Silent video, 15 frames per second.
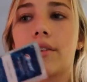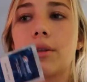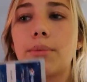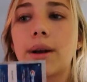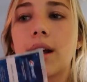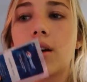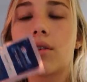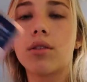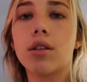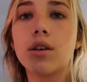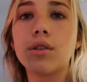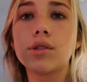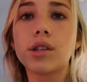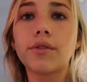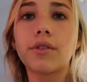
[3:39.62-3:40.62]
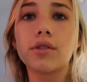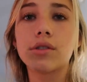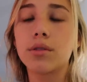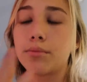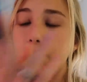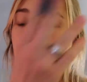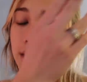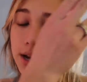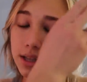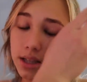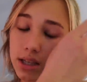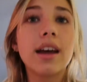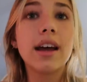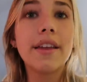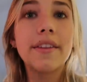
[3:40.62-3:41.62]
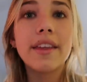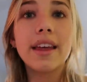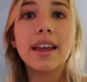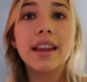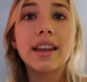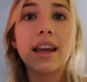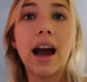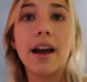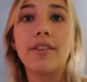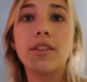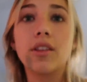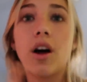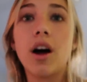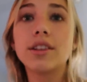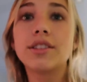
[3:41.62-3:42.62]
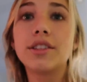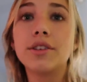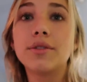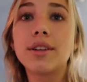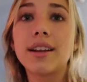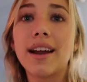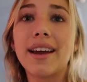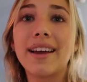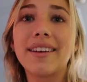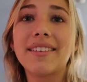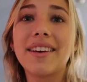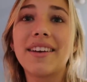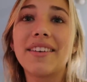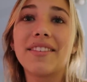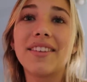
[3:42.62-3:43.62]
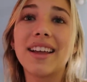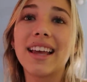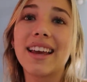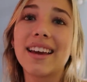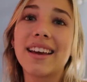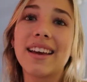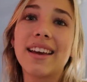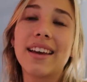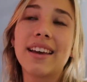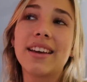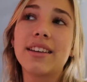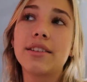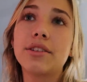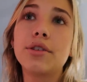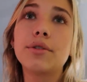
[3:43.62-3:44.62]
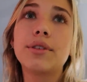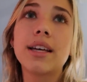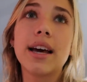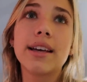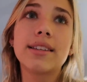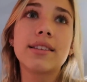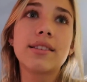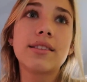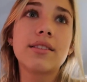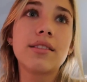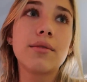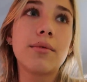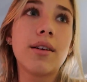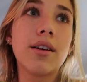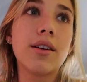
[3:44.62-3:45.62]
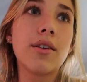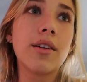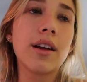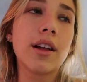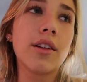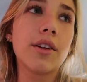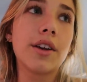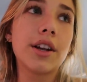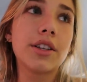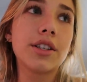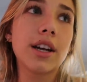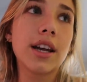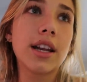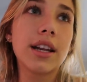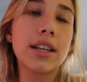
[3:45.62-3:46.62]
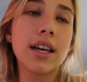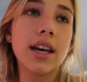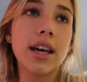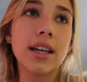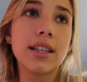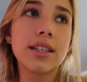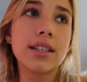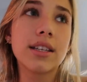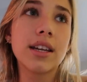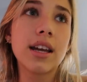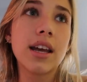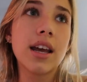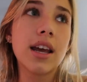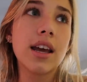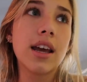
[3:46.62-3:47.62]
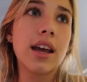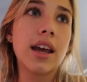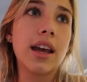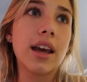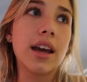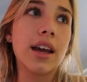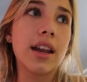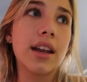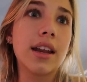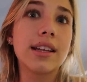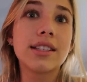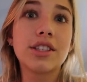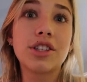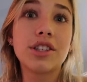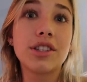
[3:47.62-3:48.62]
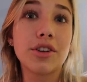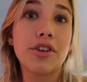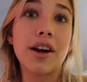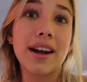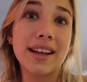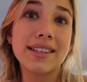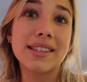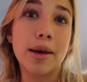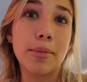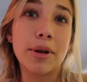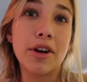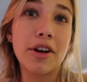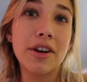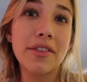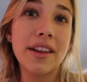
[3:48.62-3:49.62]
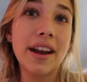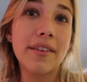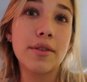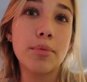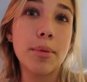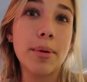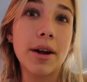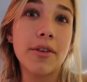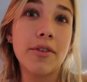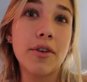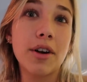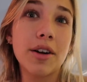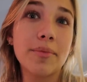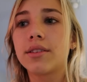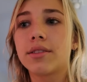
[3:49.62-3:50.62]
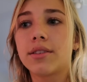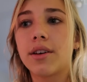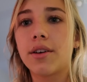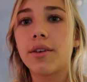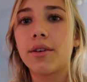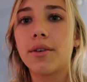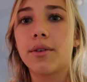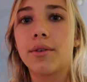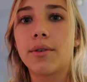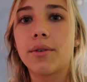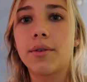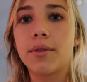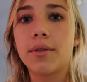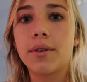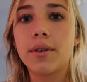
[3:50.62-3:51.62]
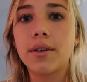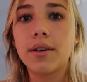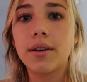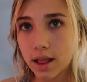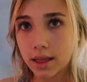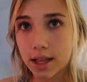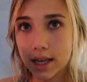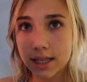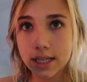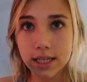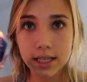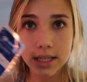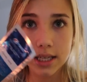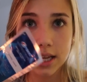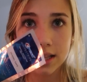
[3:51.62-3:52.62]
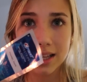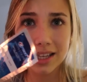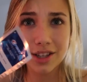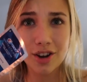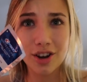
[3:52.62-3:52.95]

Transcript: have to pick out clothes for some brands. And then yeah, I have a lot to do tonight. I have like 2 tests tomorrow, like a learning check and a test, and a Socratic seminar that I have to prepare for. So let's get these